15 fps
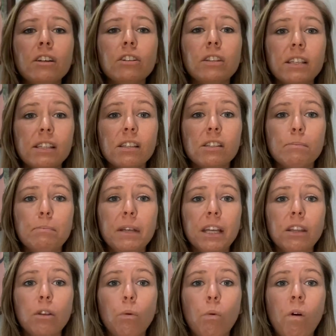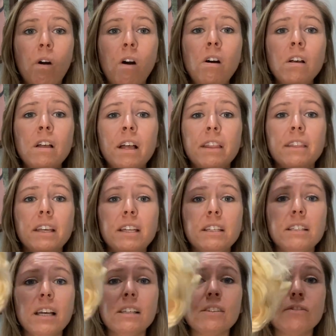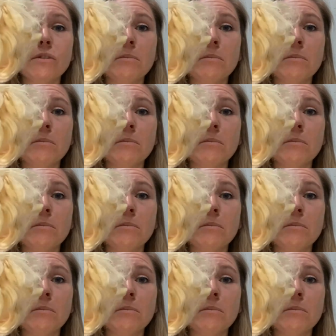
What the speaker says: this is being the wall, than it does from